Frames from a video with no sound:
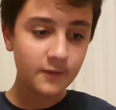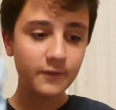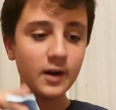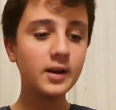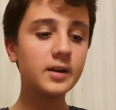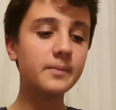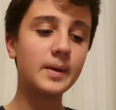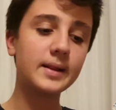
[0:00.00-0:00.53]

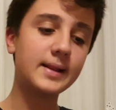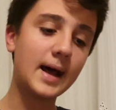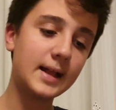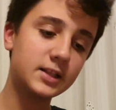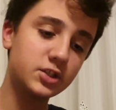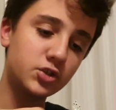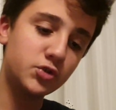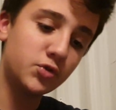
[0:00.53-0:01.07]
Found it in my
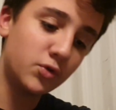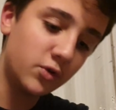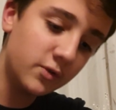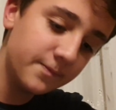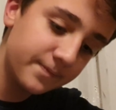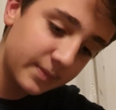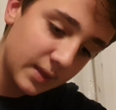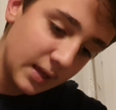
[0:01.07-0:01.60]
dad's drawer.
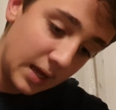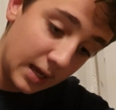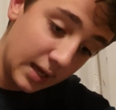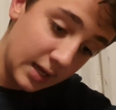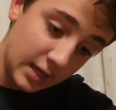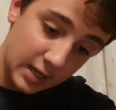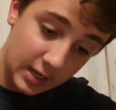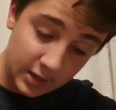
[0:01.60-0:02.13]

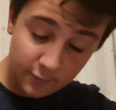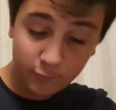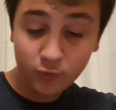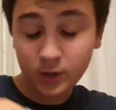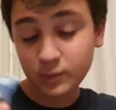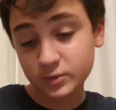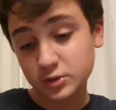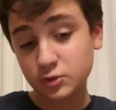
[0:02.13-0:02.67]

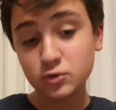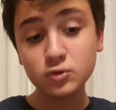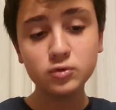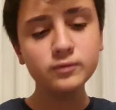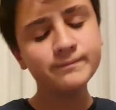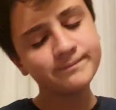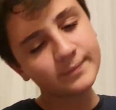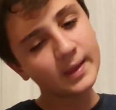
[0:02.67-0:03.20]
Thought it was
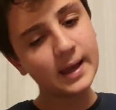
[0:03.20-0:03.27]
cool